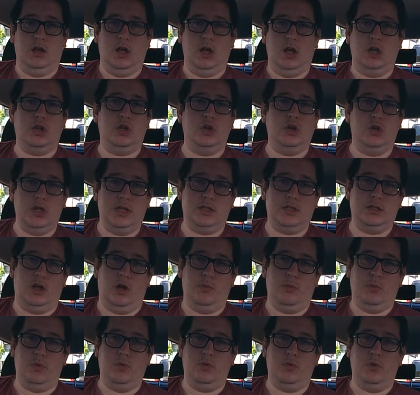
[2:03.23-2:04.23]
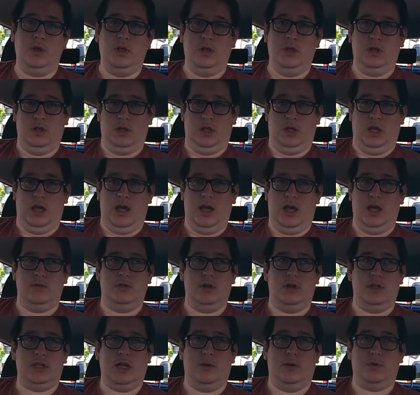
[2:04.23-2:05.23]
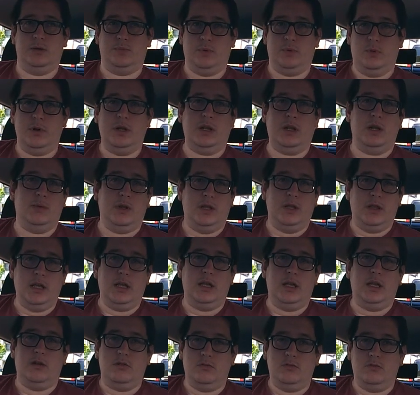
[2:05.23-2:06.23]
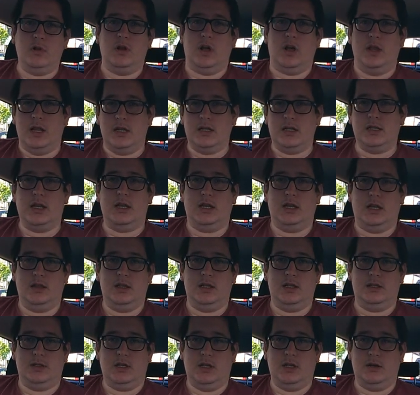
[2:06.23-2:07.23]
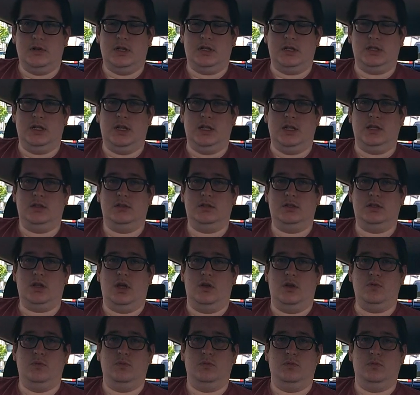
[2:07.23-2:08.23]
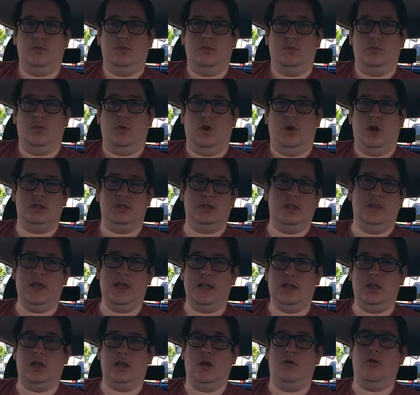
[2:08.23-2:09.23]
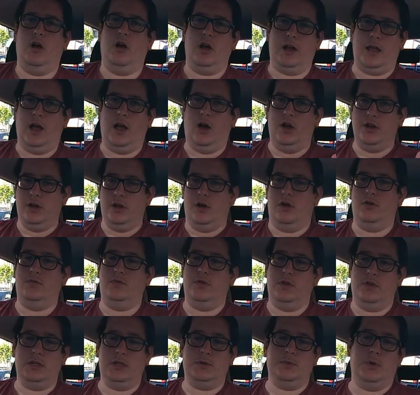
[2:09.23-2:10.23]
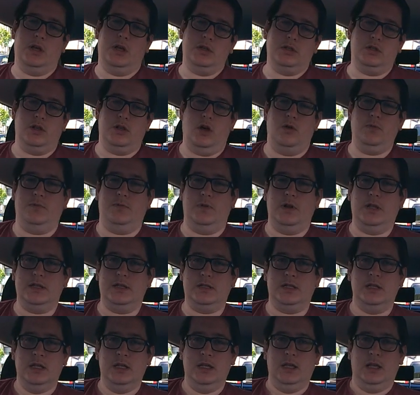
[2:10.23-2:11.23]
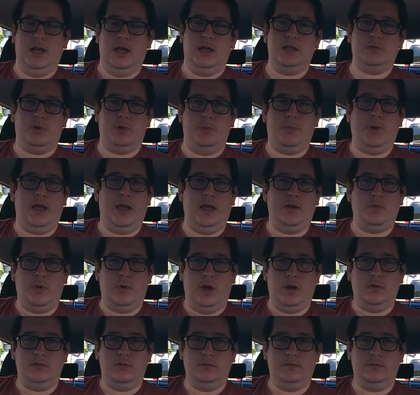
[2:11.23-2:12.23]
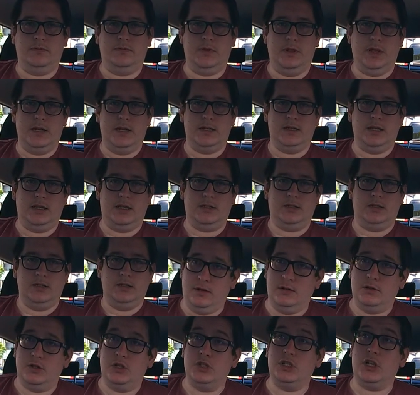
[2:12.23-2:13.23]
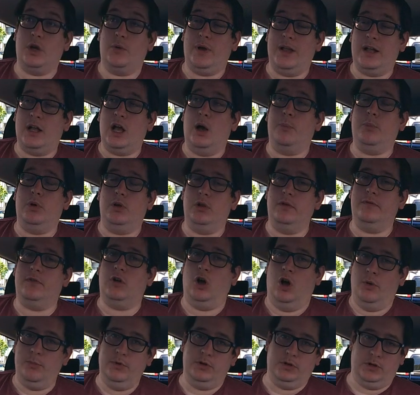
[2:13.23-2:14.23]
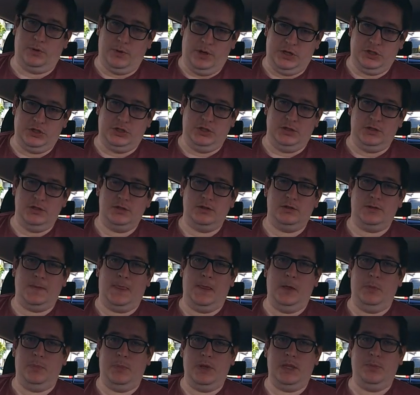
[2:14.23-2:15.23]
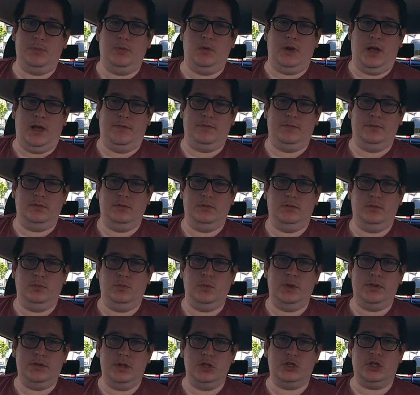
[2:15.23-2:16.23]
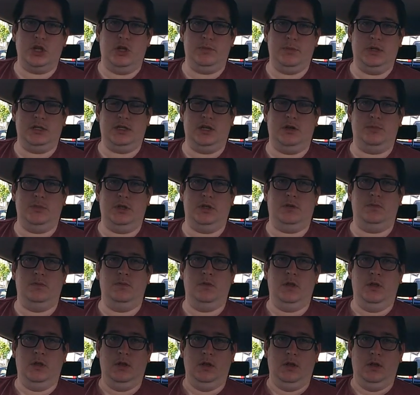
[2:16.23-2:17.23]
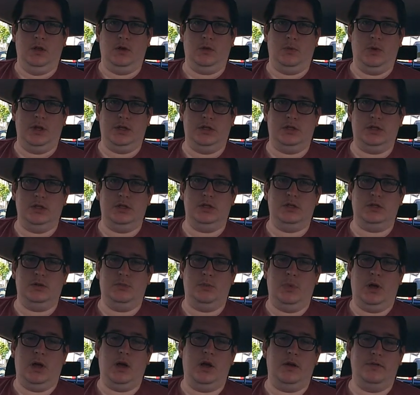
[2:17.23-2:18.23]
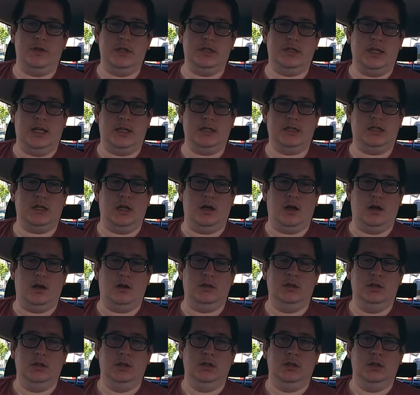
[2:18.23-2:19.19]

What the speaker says: a good example, and the examiner's probably going to be thinking they're taking this seriously, so they can go, oh, okay, I know that this person hopefully is prepared well for their test. So a couple of common questions that people have with the show me tell me questions and part of the test are: